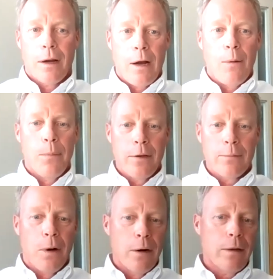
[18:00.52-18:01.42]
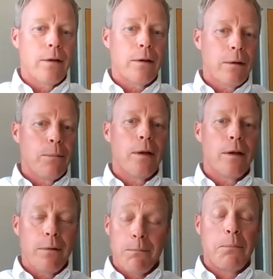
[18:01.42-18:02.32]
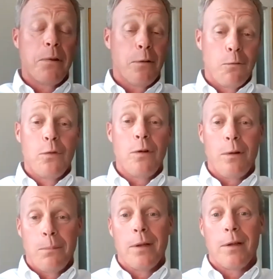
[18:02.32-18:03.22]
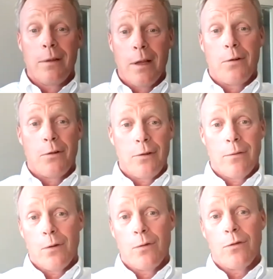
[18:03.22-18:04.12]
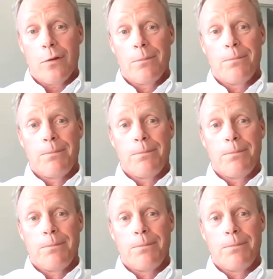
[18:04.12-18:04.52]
account-based marketing could be a real big leverage in the future.